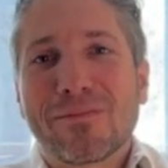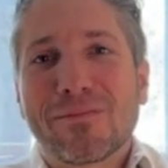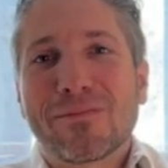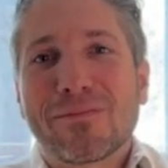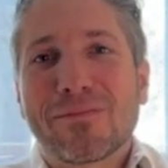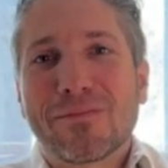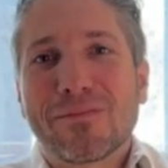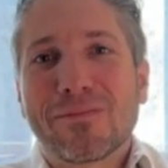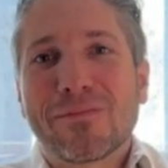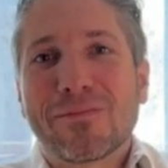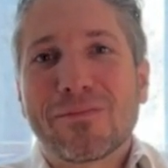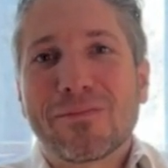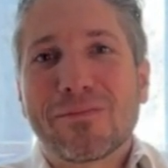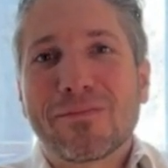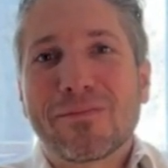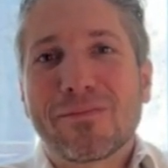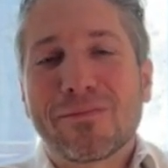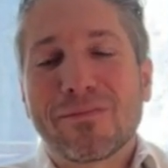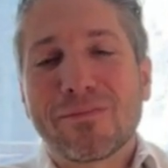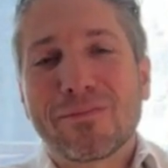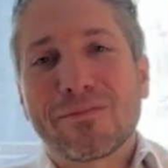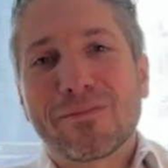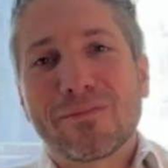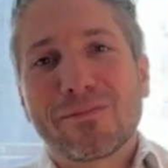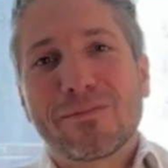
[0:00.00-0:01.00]

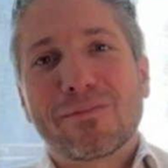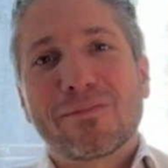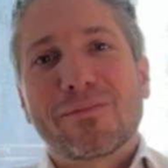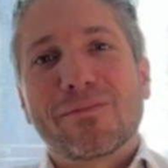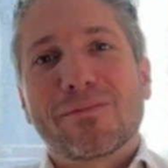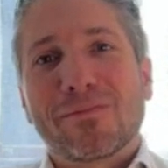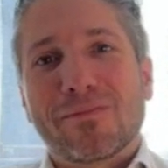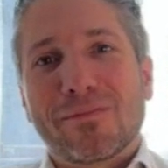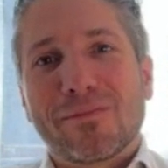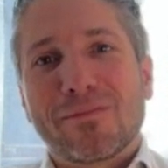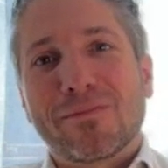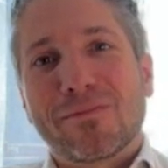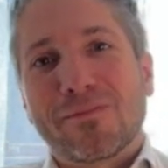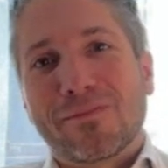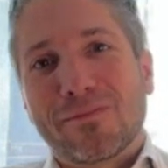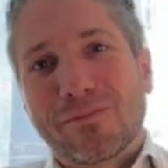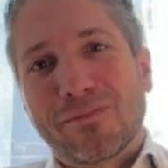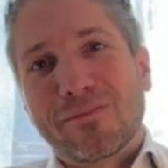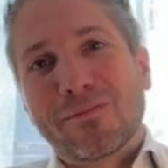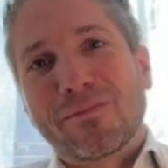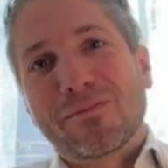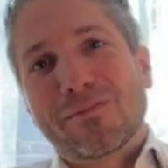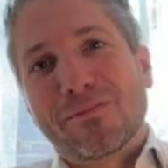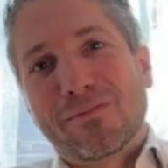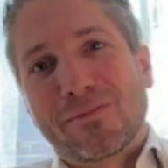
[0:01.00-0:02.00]

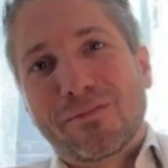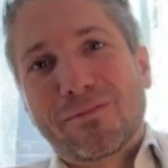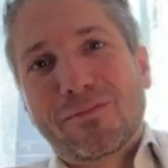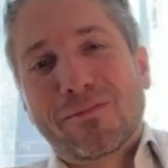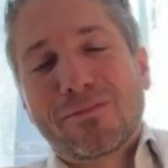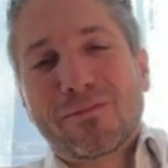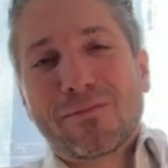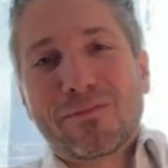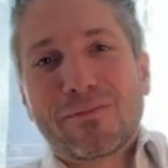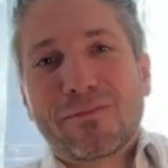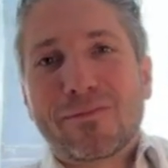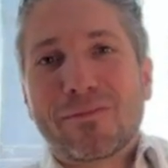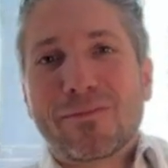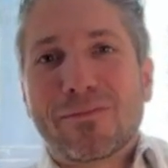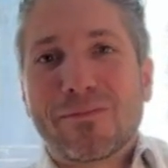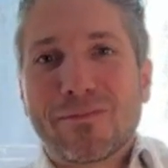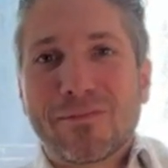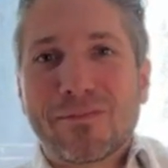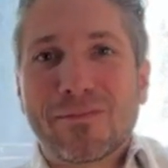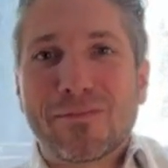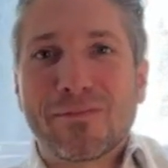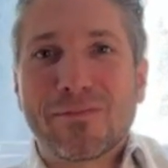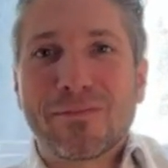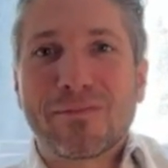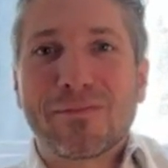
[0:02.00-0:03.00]

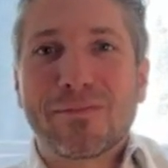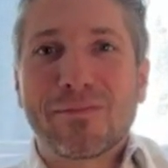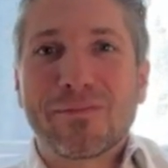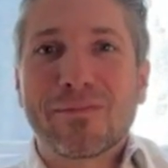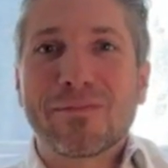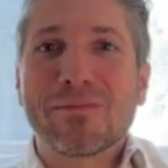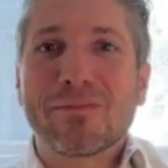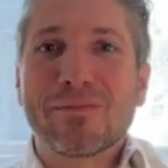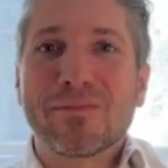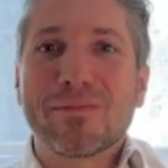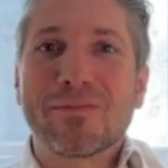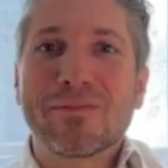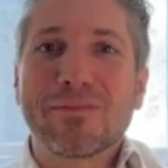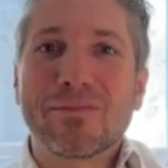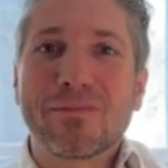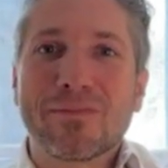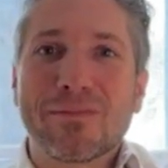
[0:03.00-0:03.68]
This person isn't speaking.